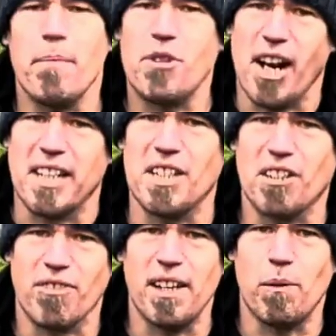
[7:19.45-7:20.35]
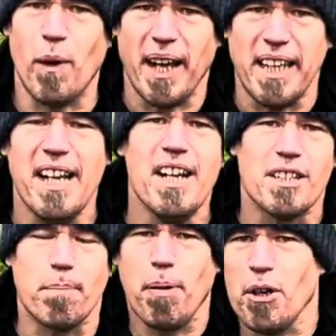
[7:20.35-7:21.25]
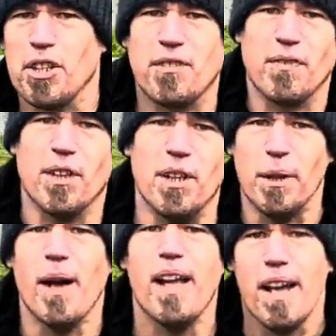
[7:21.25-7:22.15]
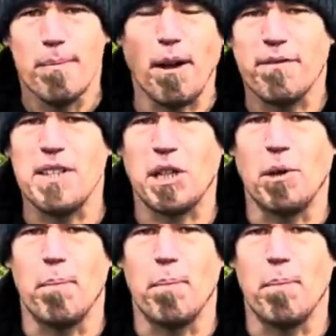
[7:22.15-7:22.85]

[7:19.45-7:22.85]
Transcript: track is a great way to push through my physical